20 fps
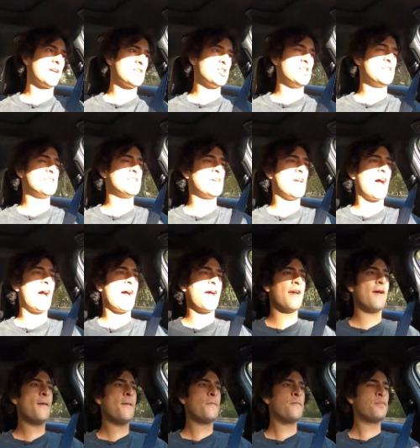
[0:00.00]
a GTI,
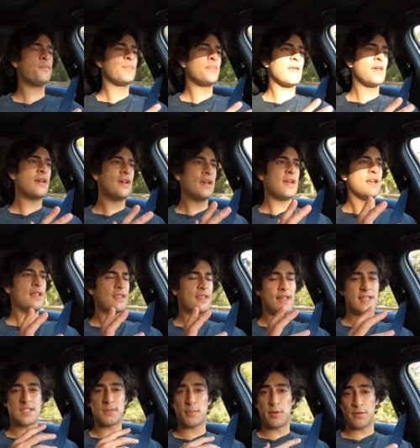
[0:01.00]
then
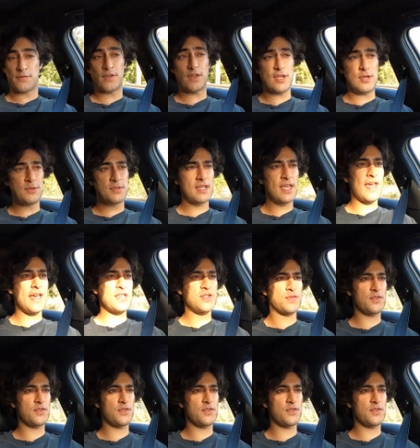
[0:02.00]
that's a perfect use case